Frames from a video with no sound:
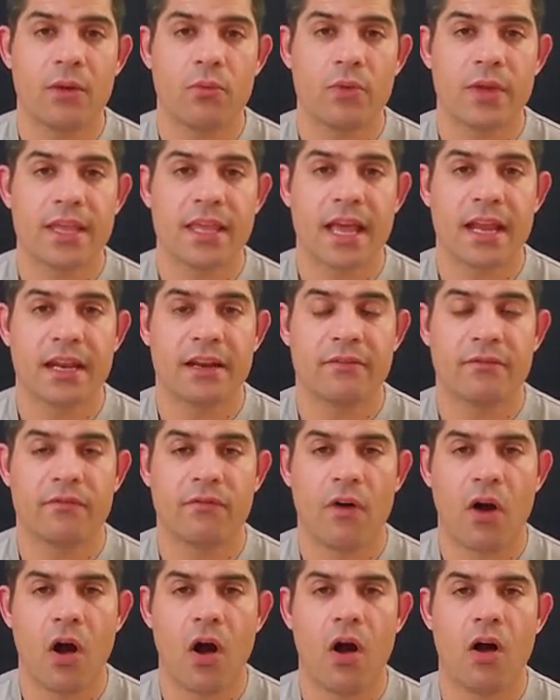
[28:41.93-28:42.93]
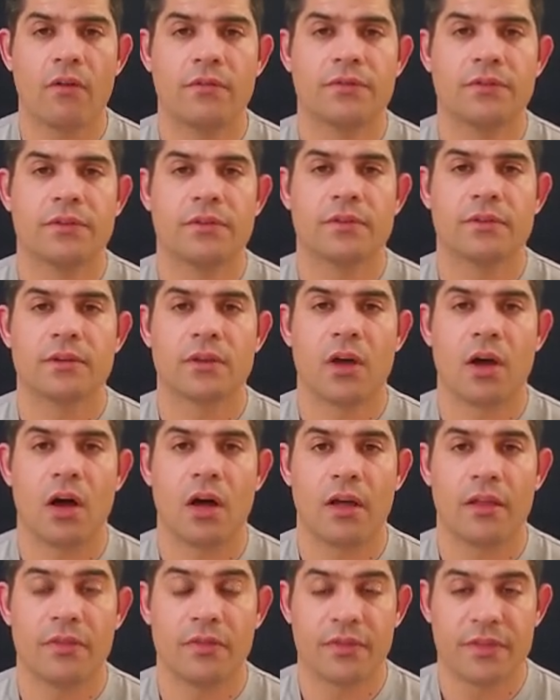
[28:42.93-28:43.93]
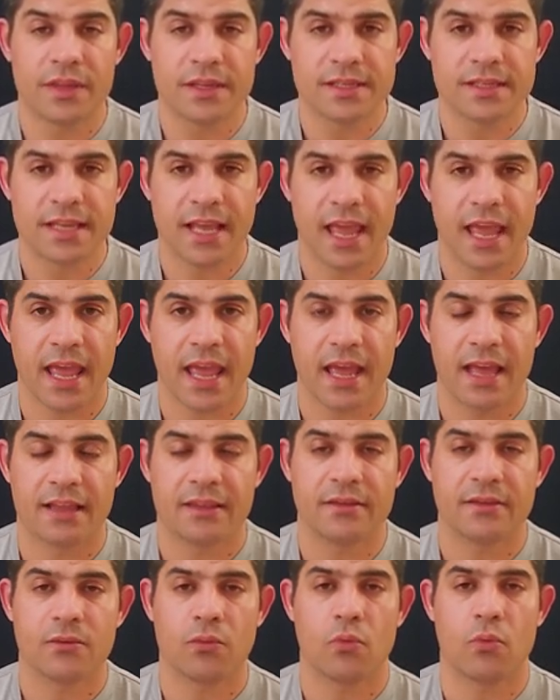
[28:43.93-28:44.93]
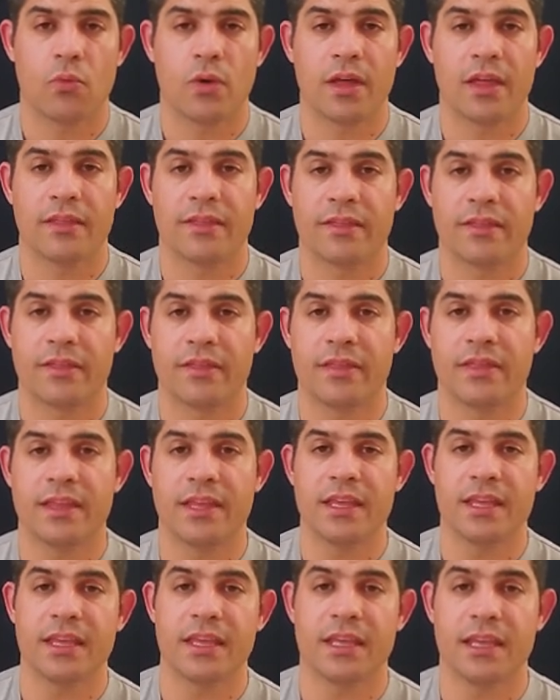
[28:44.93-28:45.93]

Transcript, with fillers: Then we get involved on this hand with